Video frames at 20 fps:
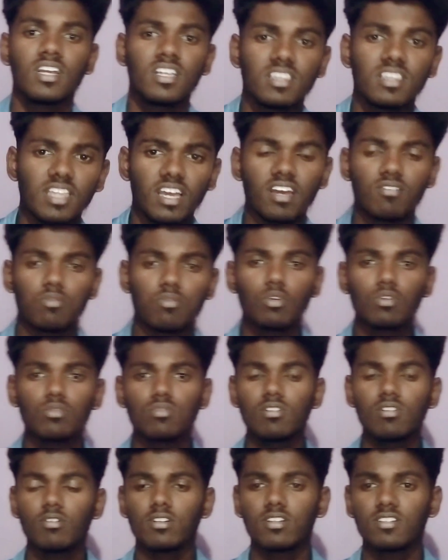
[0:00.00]
The
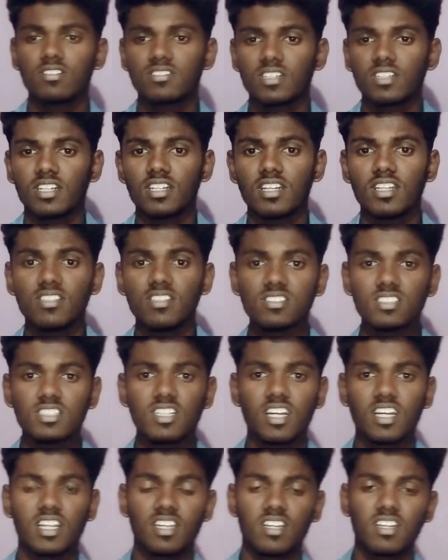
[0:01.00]
fourth one is
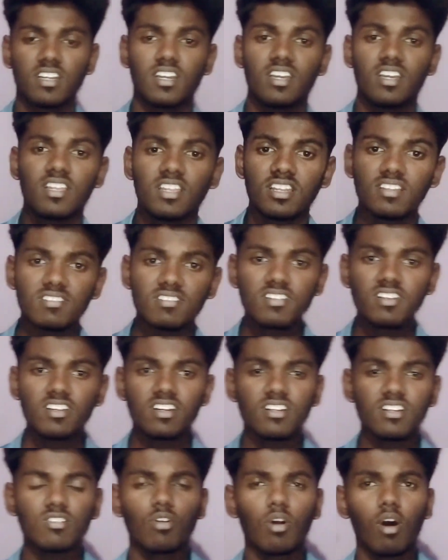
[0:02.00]
engineering. In
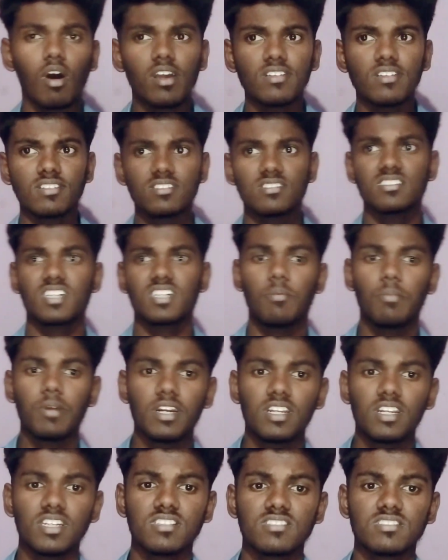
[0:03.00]
engineering drawings and
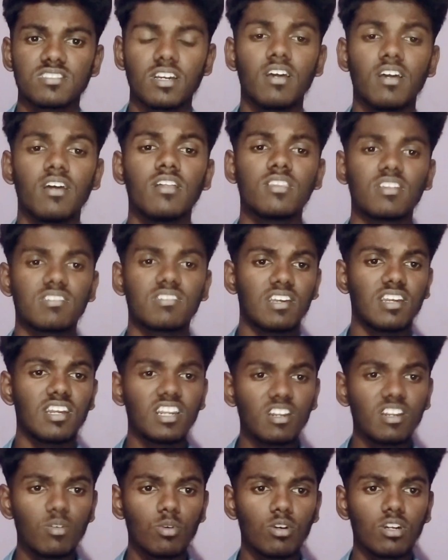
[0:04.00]
schematics, the
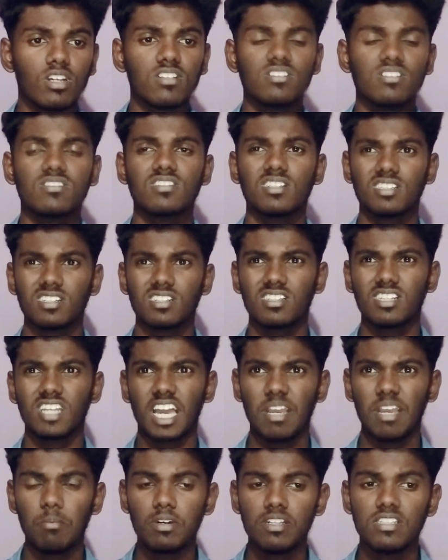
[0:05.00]
secondary notations are the
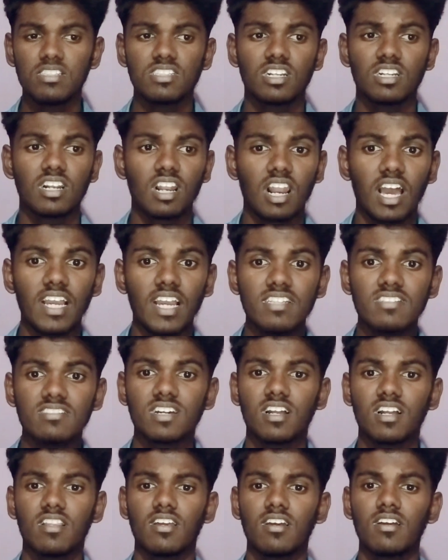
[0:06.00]
dimension, lines,
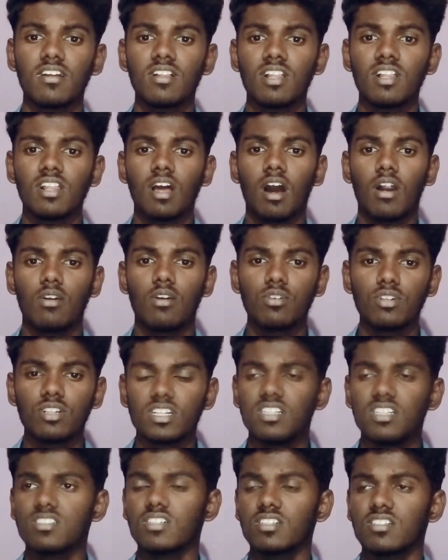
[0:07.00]
and the
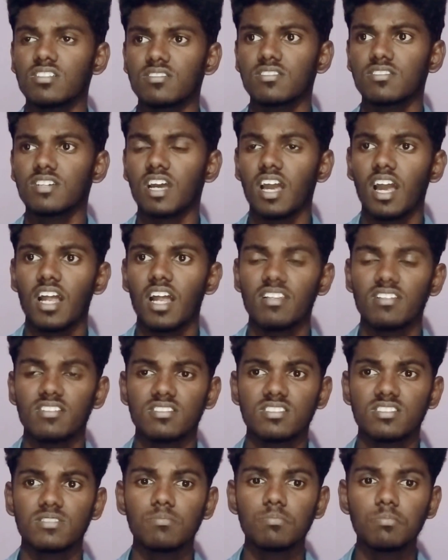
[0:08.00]
annotations, and
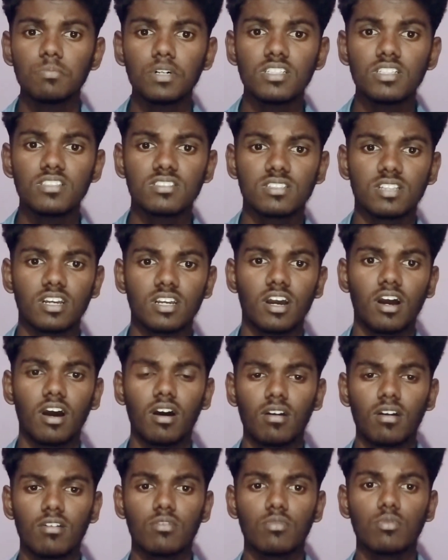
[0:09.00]
symbols they
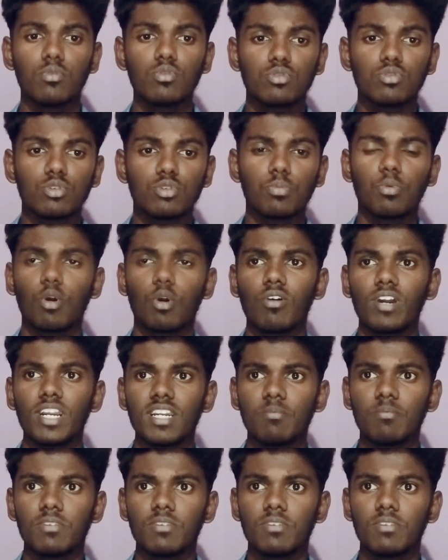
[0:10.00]
are used to provide